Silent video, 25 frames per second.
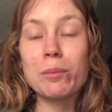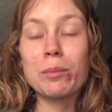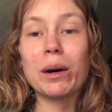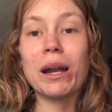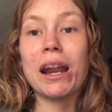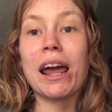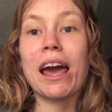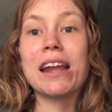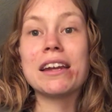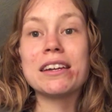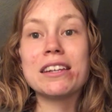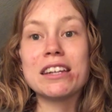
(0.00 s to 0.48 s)

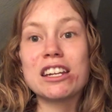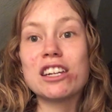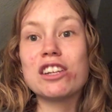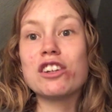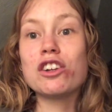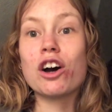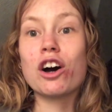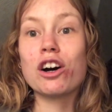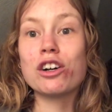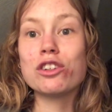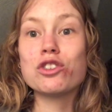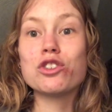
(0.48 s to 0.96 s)
but I did
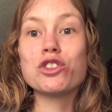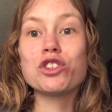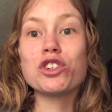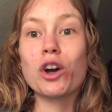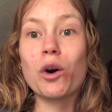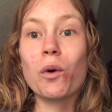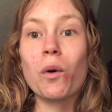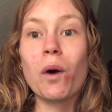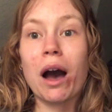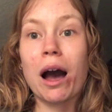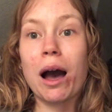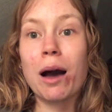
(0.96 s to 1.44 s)
not
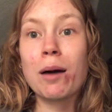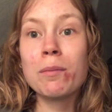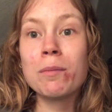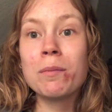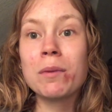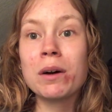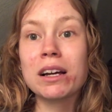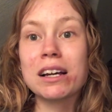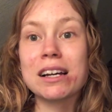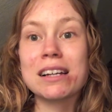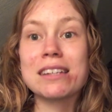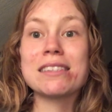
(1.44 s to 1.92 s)
show up
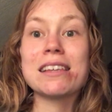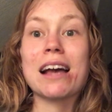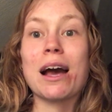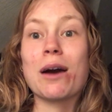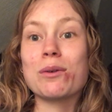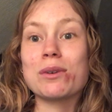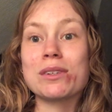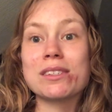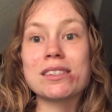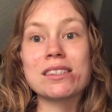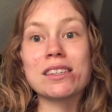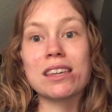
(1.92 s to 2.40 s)
because I
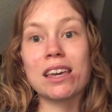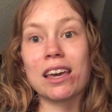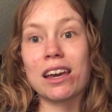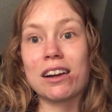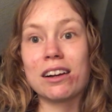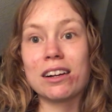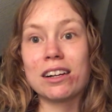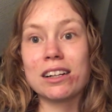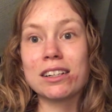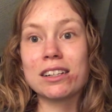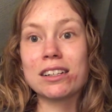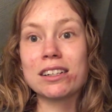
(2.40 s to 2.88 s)
was
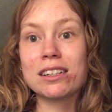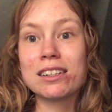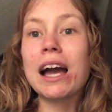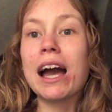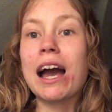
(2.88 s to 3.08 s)
scared.